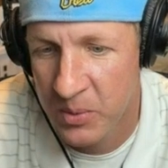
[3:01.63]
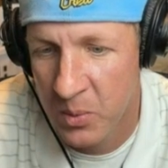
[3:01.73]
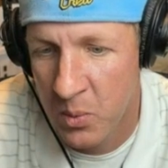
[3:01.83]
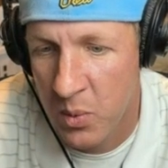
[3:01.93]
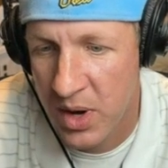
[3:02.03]

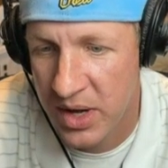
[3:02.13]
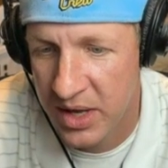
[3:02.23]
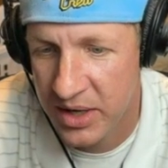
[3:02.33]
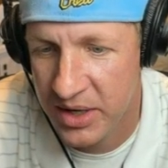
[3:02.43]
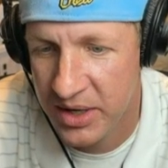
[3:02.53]
1
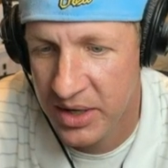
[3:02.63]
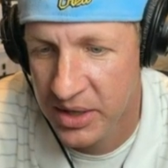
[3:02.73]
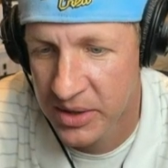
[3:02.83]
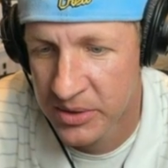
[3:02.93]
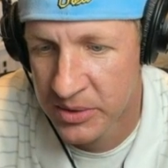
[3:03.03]
inning,
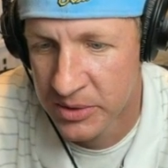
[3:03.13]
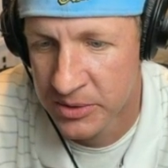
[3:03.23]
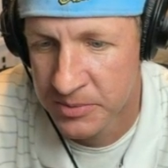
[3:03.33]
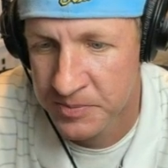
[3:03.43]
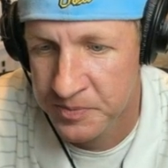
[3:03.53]

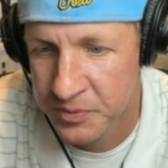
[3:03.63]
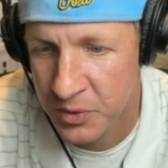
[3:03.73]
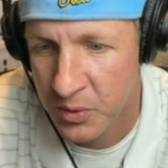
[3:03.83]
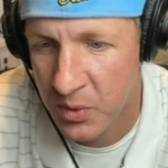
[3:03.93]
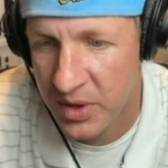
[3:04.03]

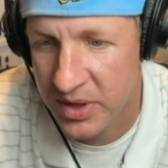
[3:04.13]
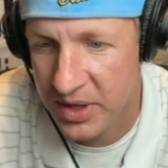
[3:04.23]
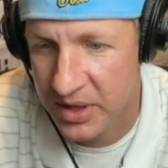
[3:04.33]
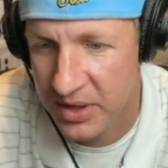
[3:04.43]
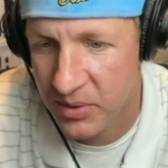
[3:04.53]
1
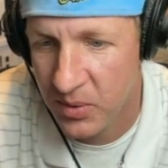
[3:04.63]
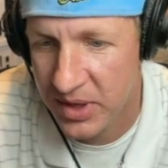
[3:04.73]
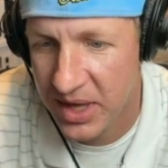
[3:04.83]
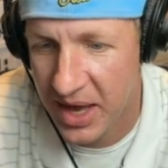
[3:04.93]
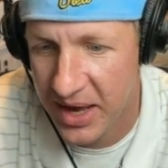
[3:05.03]
hit,
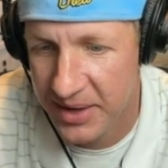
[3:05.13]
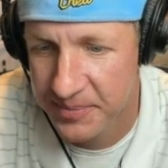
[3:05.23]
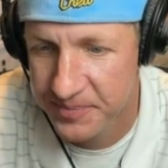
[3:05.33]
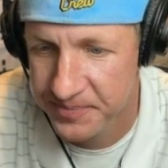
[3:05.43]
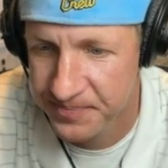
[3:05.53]
1 K,
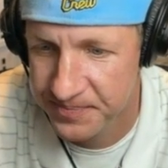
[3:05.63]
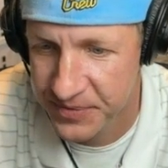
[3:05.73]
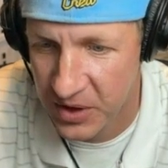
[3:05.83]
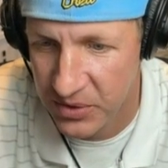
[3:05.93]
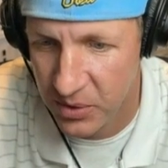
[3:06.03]

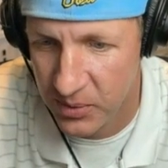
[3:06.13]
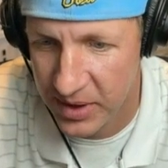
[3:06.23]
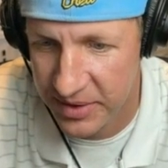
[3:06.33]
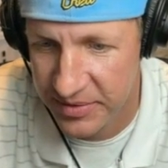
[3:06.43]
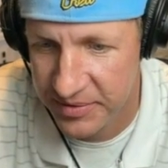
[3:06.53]
no
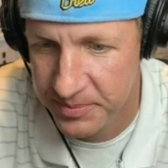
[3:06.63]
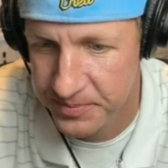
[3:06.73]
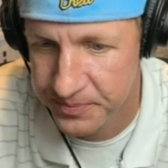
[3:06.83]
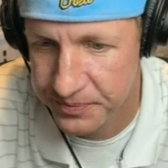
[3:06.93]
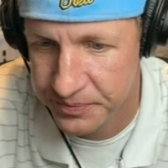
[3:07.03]
runs.
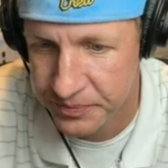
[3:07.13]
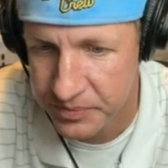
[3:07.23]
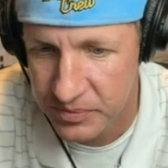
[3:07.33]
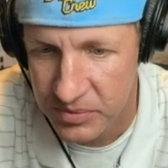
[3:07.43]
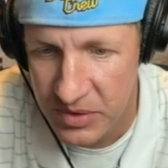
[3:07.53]

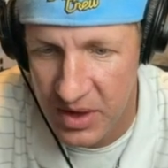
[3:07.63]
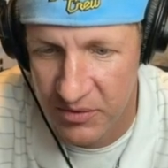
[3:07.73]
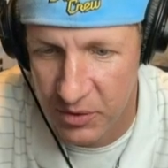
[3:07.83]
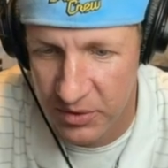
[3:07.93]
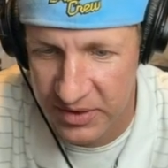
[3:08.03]
And,
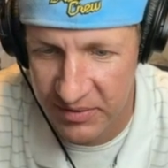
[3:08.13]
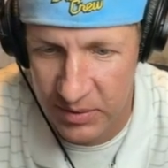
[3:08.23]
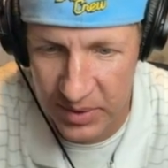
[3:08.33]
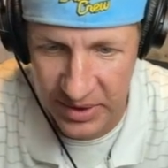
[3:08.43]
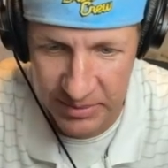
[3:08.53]
of course, Devin
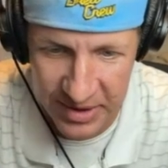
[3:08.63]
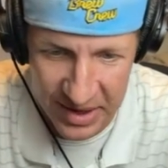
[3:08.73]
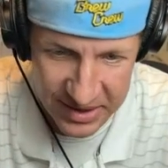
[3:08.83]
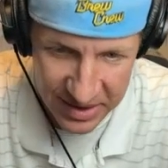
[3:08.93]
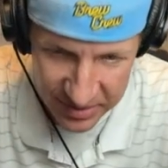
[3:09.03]
Williams
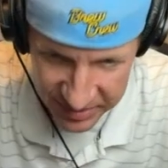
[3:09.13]
locked down